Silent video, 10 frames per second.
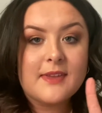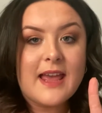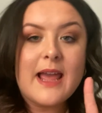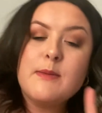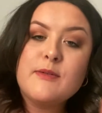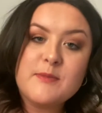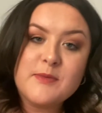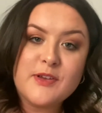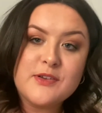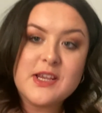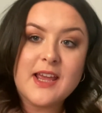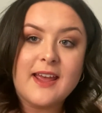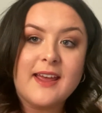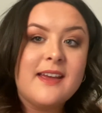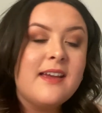Amy from the future
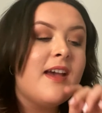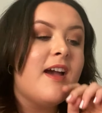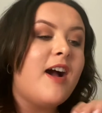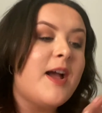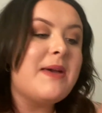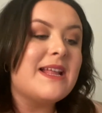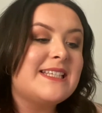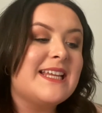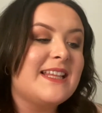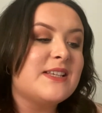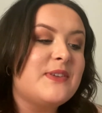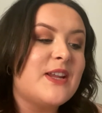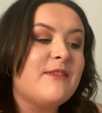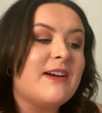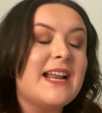here. I'm editing this
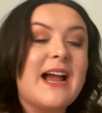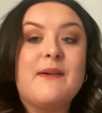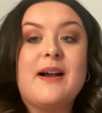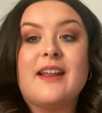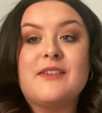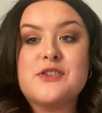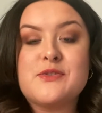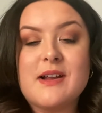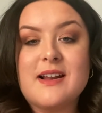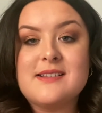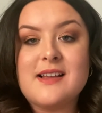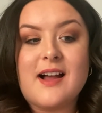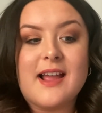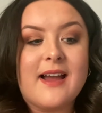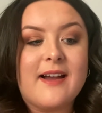video right now and I've just realised that I
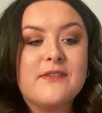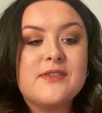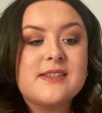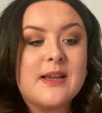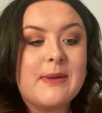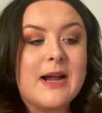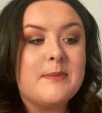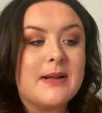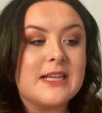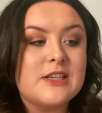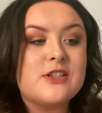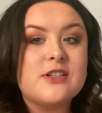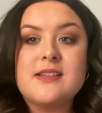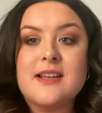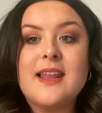have somehow managed to
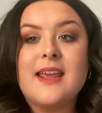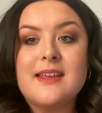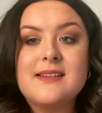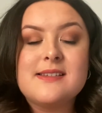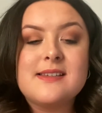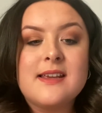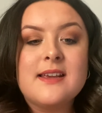delete